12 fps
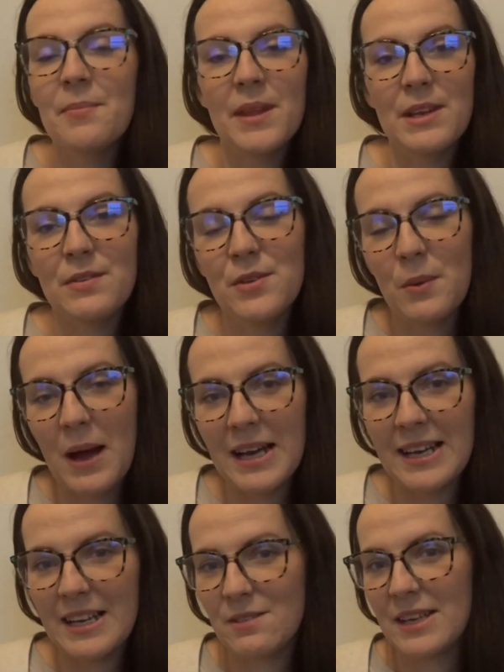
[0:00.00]
and if you are
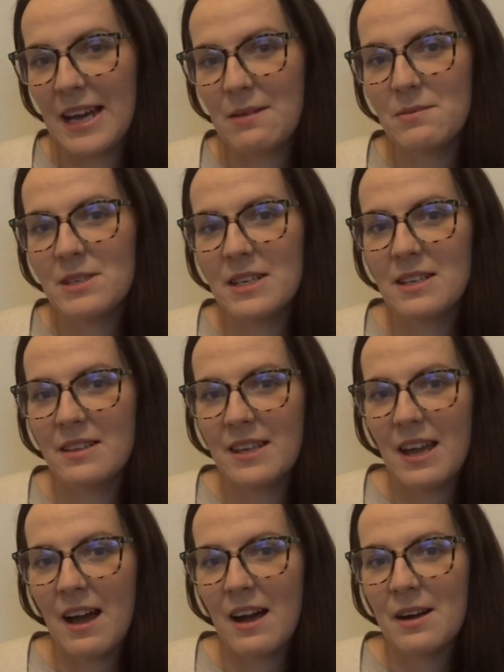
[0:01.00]
calorie counting,
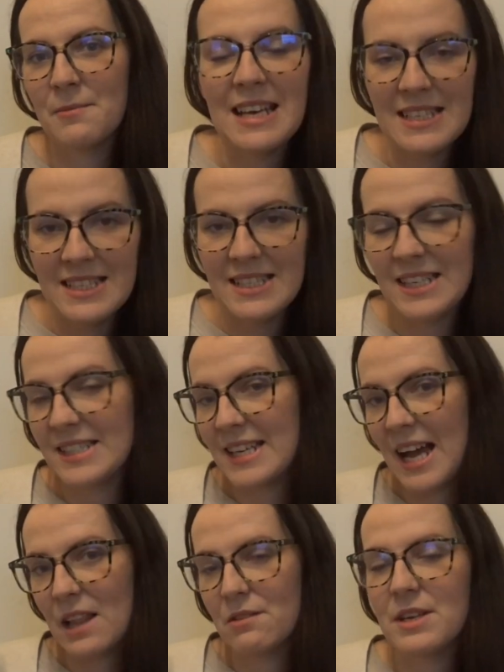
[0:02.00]
they are 96
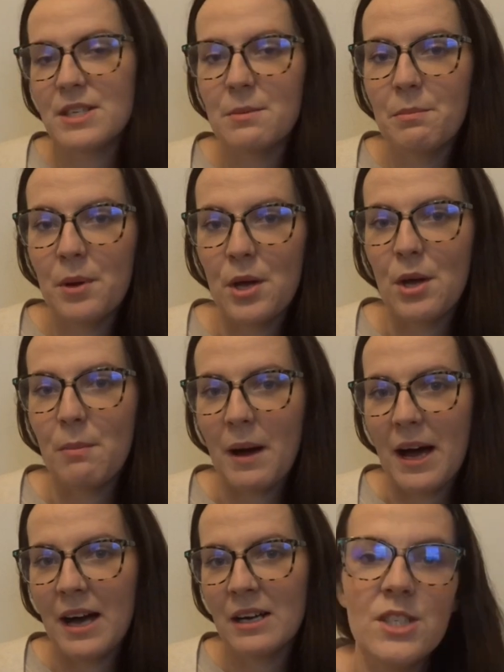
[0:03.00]
calories per
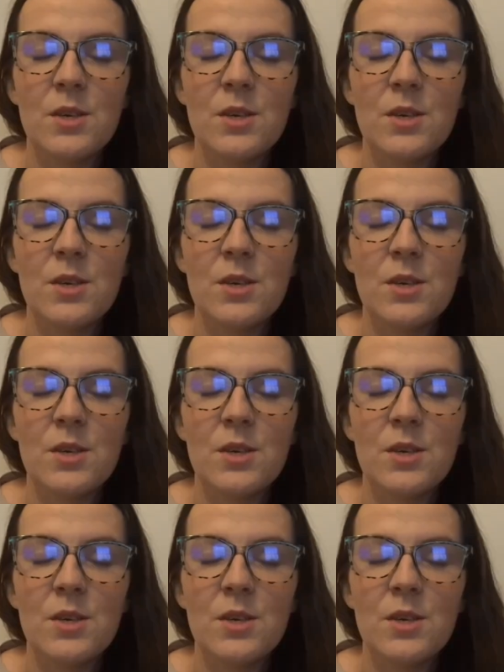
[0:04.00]
bar.